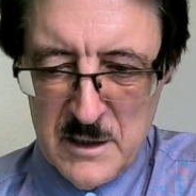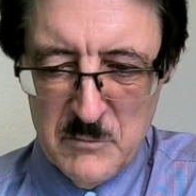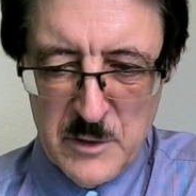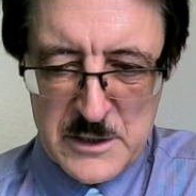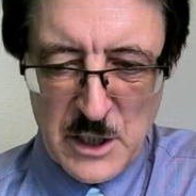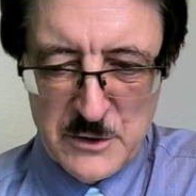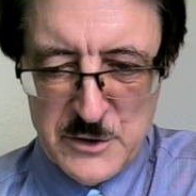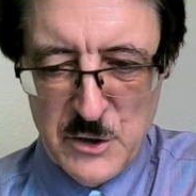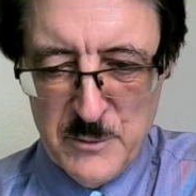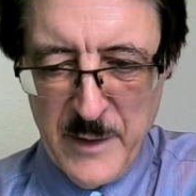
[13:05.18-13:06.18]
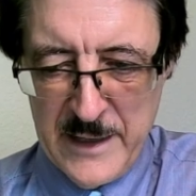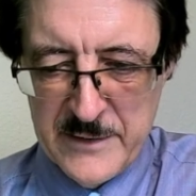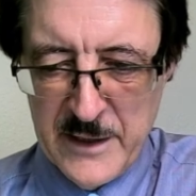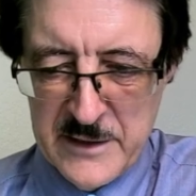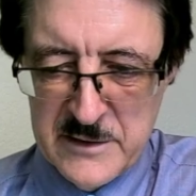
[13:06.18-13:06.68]
which are due
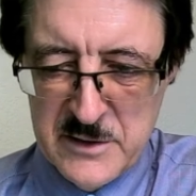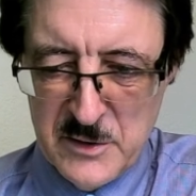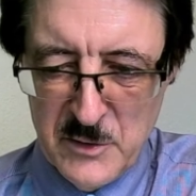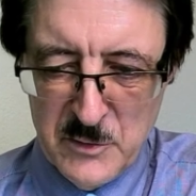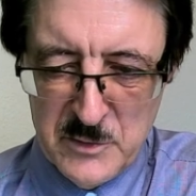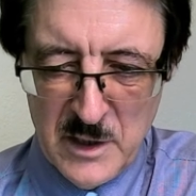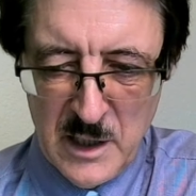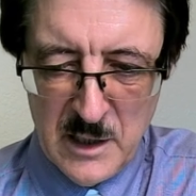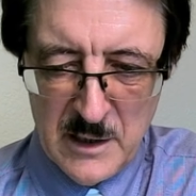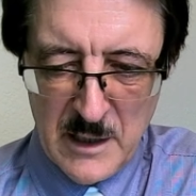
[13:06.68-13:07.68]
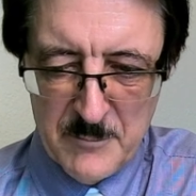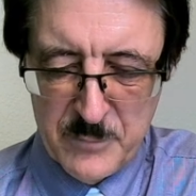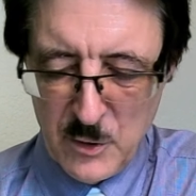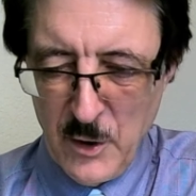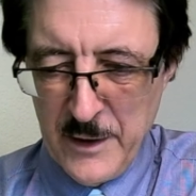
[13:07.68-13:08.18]
mainly to uh,
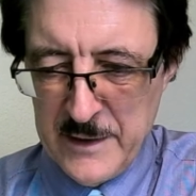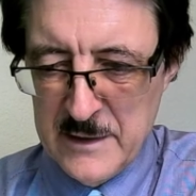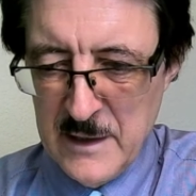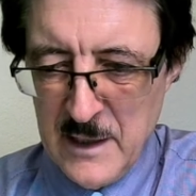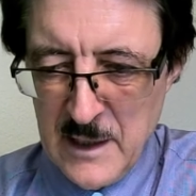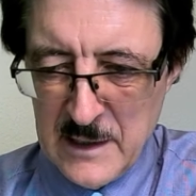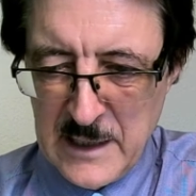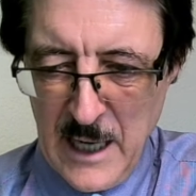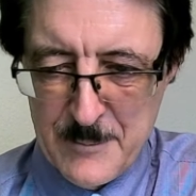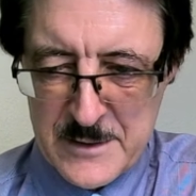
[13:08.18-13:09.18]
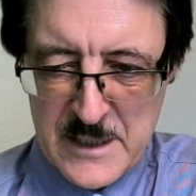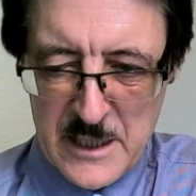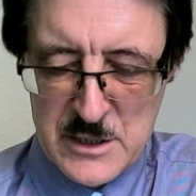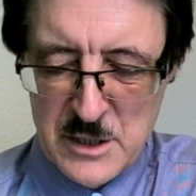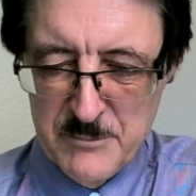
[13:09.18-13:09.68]
employee
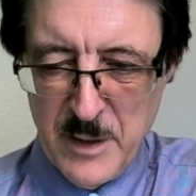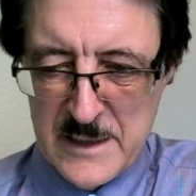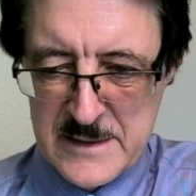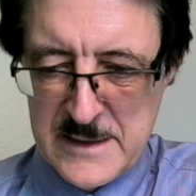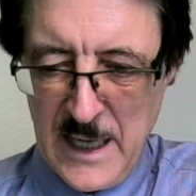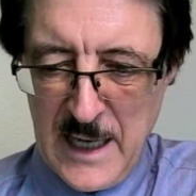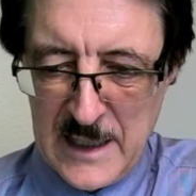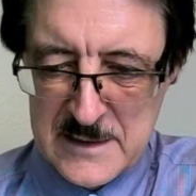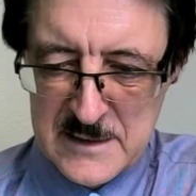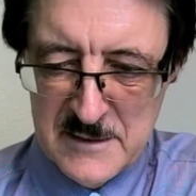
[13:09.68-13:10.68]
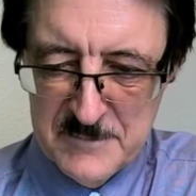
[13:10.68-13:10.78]
compensation by stocks.